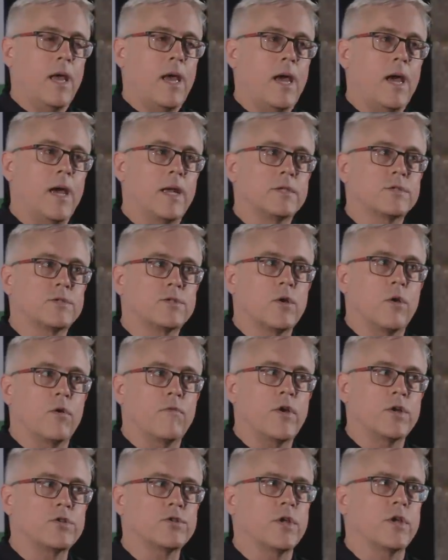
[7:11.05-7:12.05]
And so
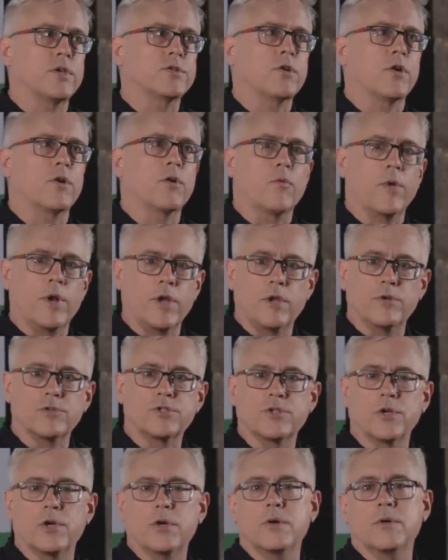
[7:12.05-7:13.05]
eventually I started a radio
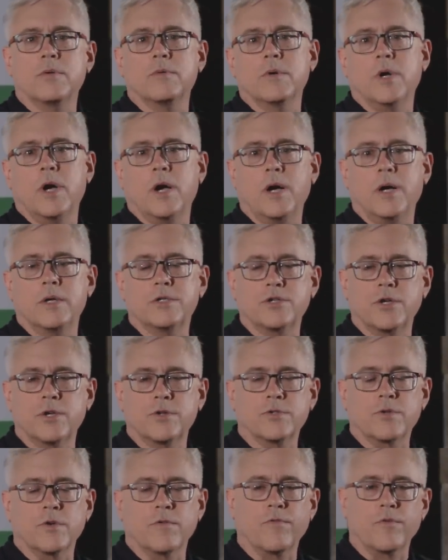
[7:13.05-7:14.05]
show,
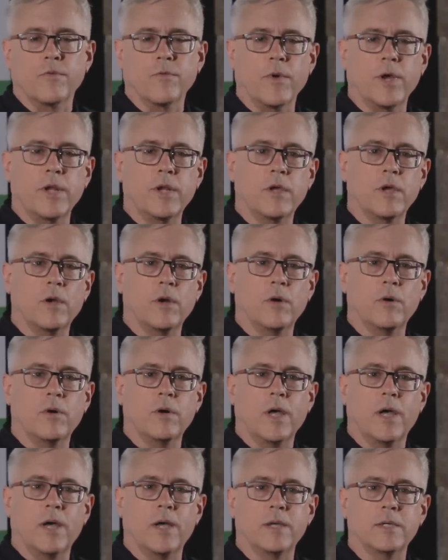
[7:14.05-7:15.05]
Change Surfer
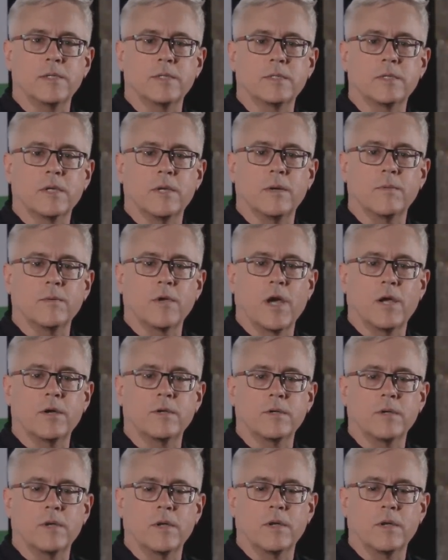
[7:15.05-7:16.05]
Radio, and got